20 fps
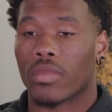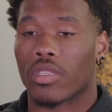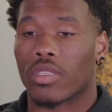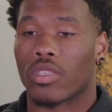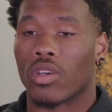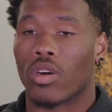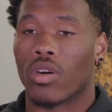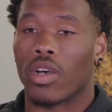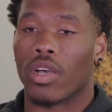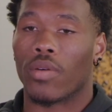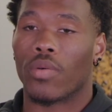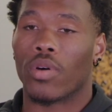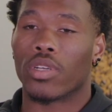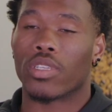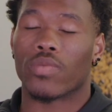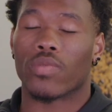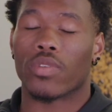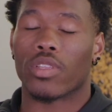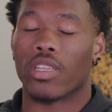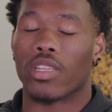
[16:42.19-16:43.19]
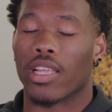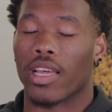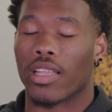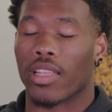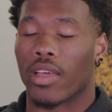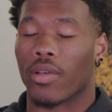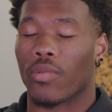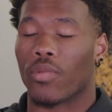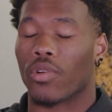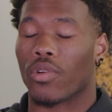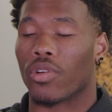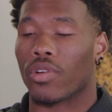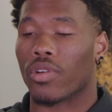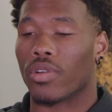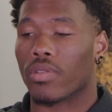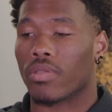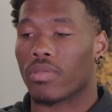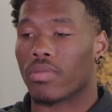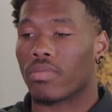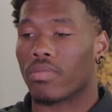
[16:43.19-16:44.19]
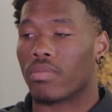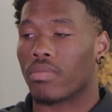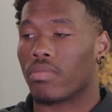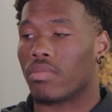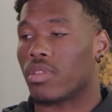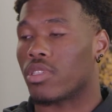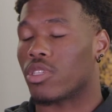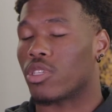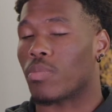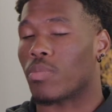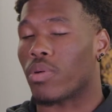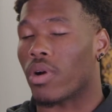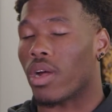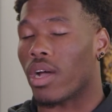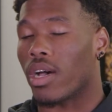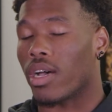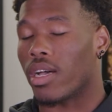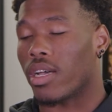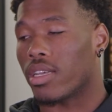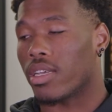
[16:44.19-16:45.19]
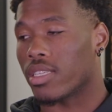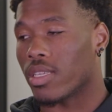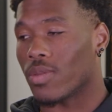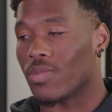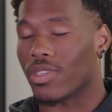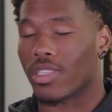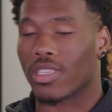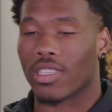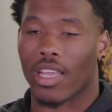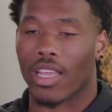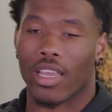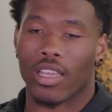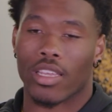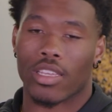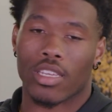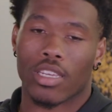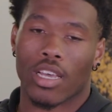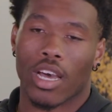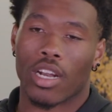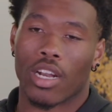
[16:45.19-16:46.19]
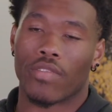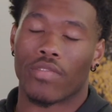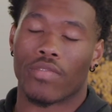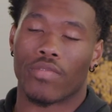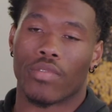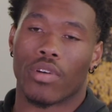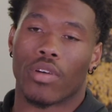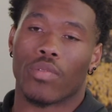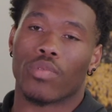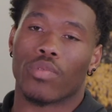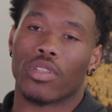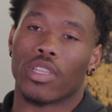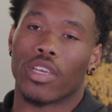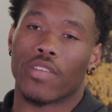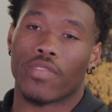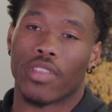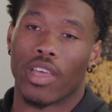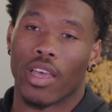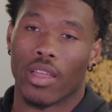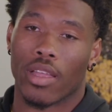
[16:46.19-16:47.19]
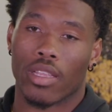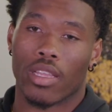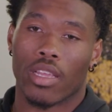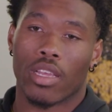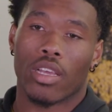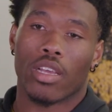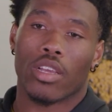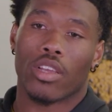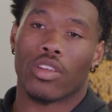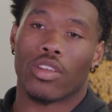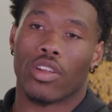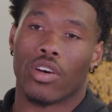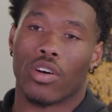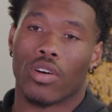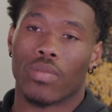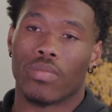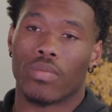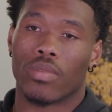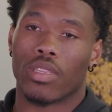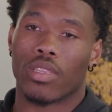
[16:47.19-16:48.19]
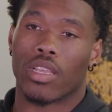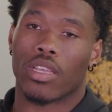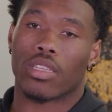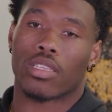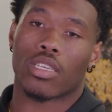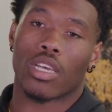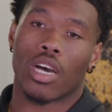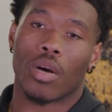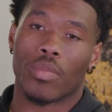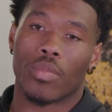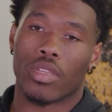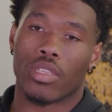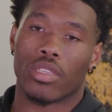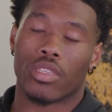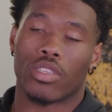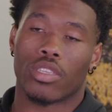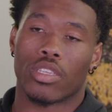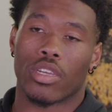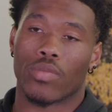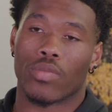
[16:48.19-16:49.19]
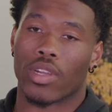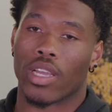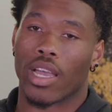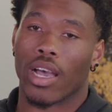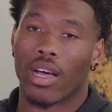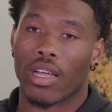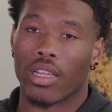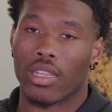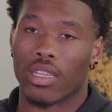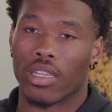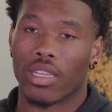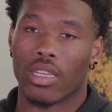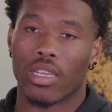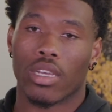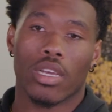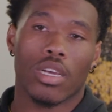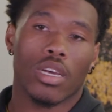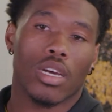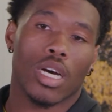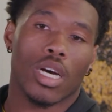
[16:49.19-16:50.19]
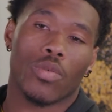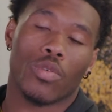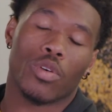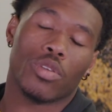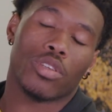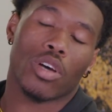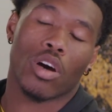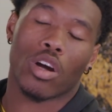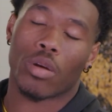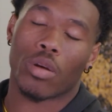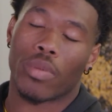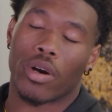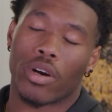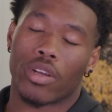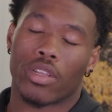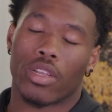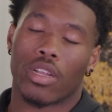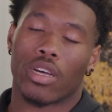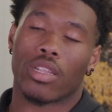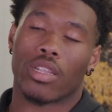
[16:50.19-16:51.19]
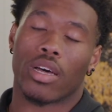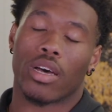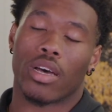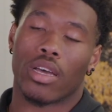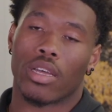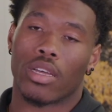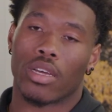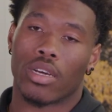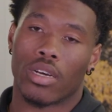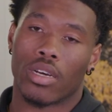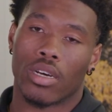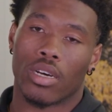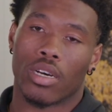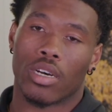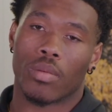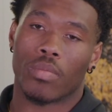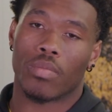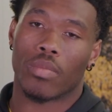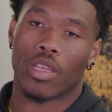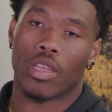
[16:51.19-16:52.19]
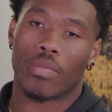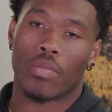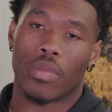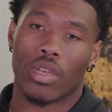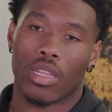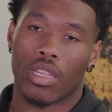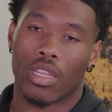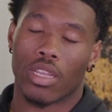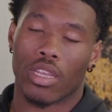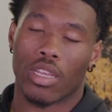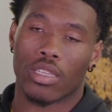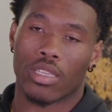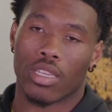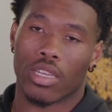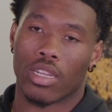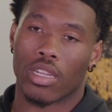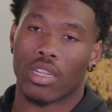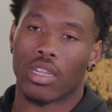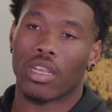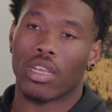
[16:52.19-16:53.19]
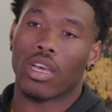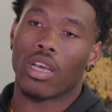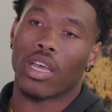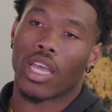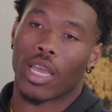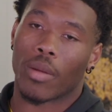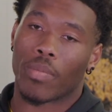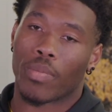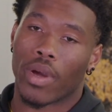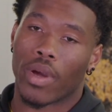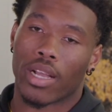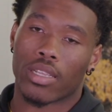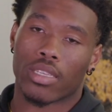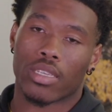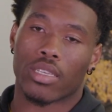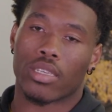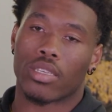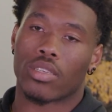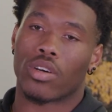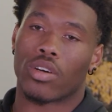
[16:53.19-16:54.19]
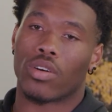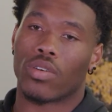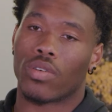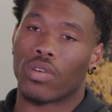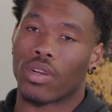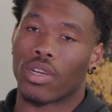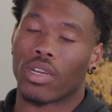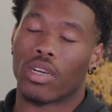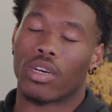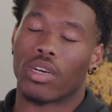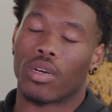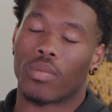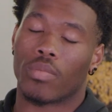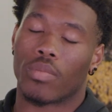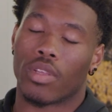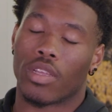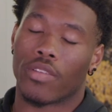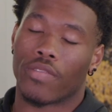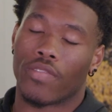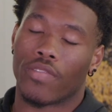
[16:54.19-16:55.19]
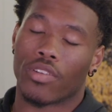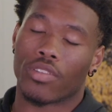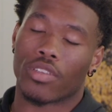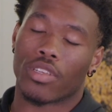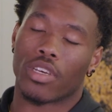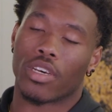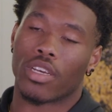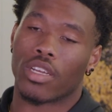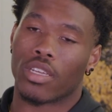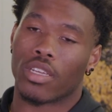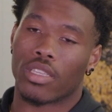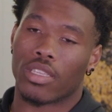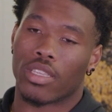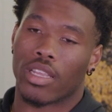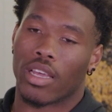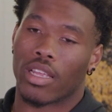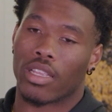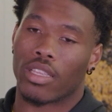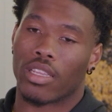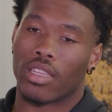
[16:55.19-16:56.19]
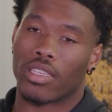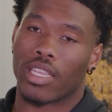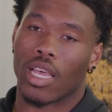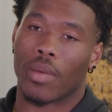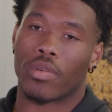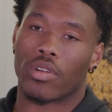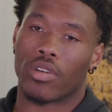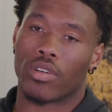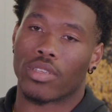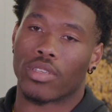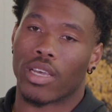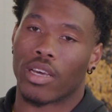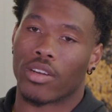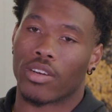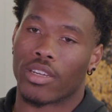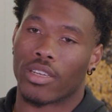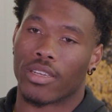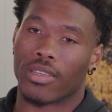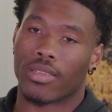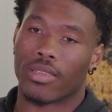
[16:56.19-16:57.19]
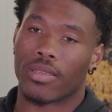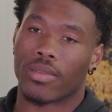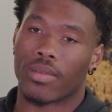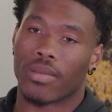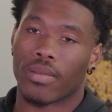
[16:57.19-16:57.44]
So it wasn't really like that we're surprised. It was like kind of a relief that, you know, it's coming to reality. And we talk about it a lot in meetings and practice. So it feels good that this happened on Saturdays.